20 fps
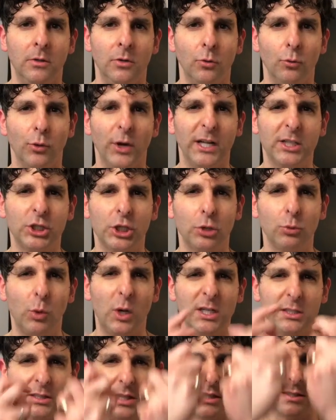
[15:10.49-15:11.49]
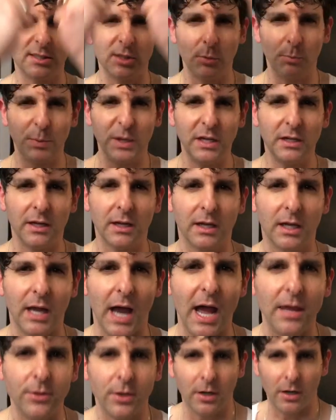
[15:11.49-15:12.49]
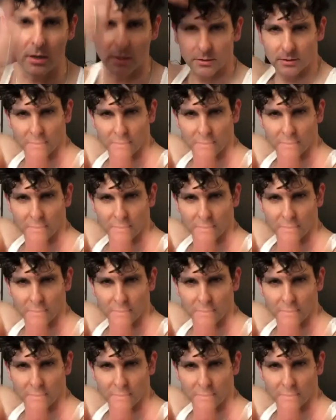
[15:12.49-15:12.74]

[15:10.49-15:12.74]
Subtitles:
Richard wants us to be together.